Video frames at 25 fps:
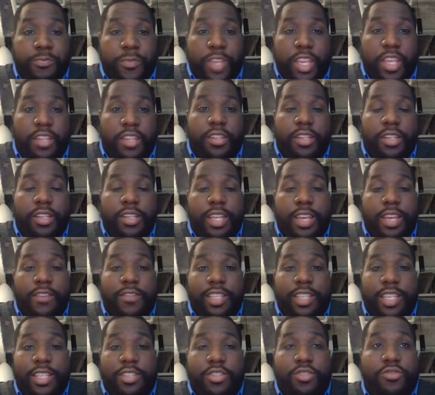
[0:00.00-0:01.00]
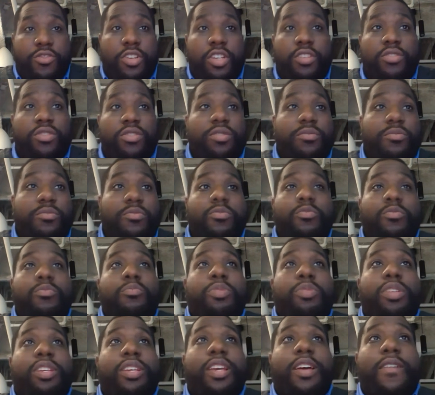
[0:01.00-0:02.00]
Anthony Davis has struggled to
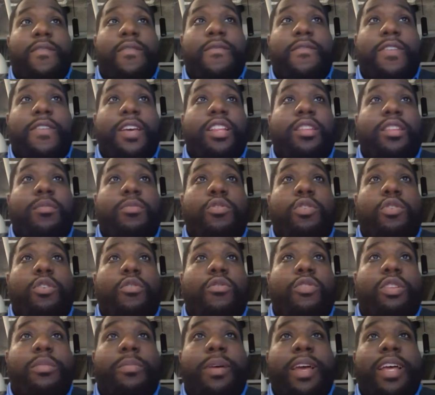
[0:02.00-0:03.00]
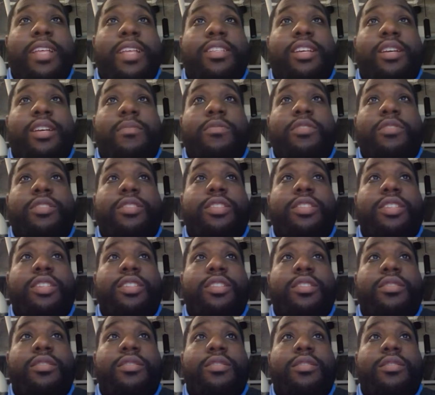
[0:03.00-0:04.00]
be available over the past couple of
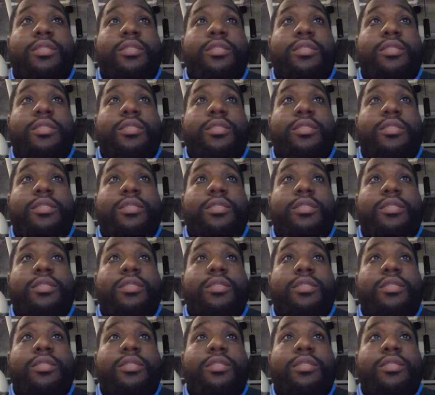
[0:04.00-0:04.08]
seasons.